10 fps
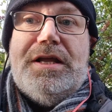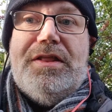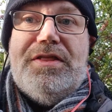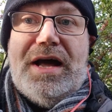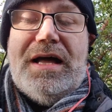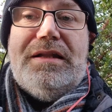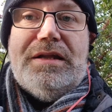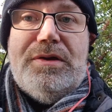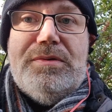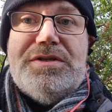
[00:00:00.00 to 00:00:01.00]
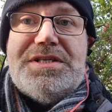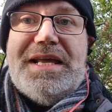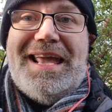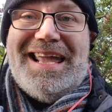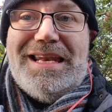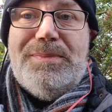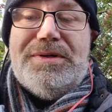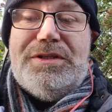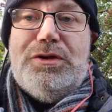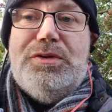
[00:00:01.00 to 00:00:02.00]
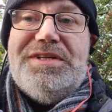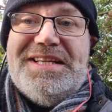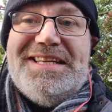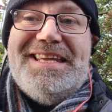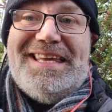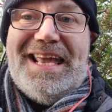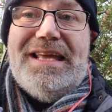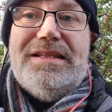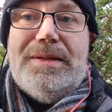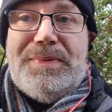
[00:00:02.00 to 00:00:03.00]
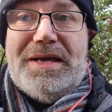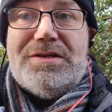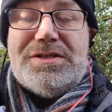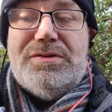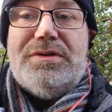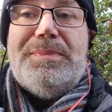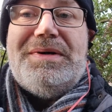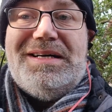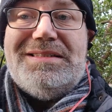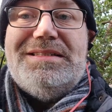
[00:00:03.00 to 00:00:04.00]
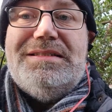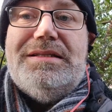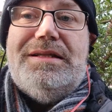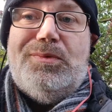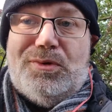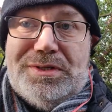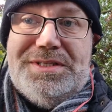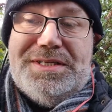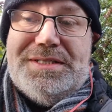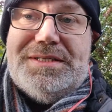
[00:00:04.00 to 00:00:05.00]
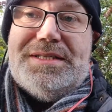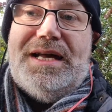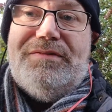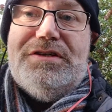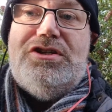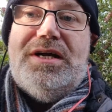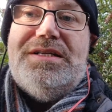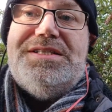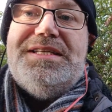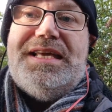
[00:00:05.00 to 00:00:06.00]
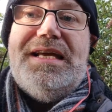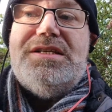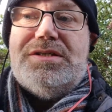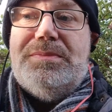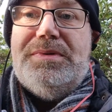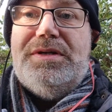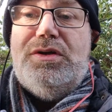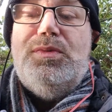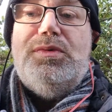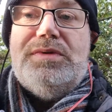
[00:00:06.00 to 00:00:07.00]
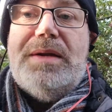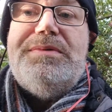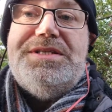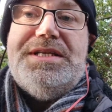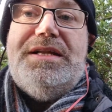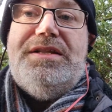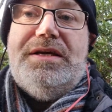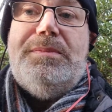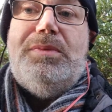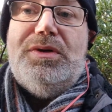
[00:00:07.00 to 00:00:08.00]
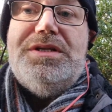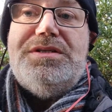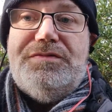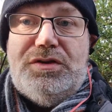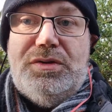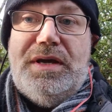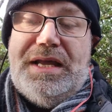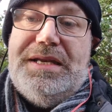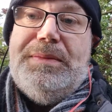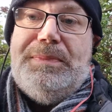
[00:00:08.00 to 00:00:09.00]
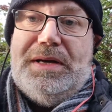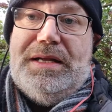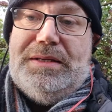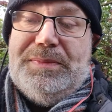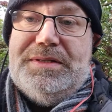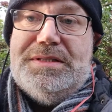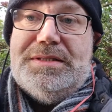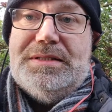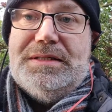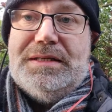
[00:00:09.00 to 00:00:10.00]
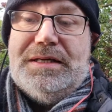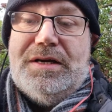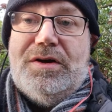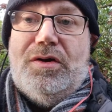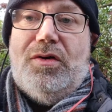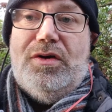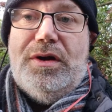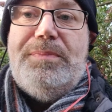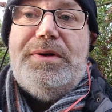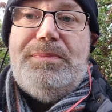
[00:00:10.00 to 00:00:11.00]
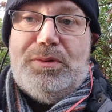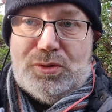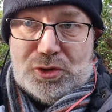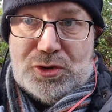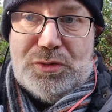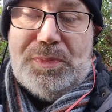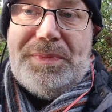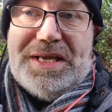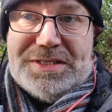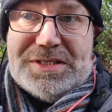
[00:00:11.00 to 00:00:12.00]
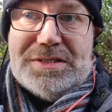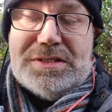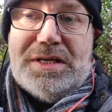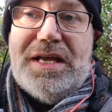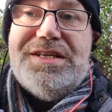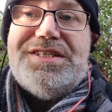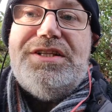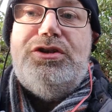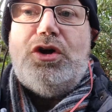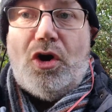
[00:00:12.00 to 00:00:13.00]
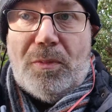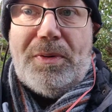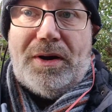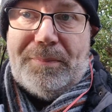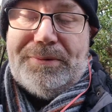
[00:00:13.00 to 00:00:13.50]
That allows anybody who didn't get the person or the party that they wanted to have a chance to get somebody who will represent their points of view in the Parliament on a proportional basis. It's a top-up.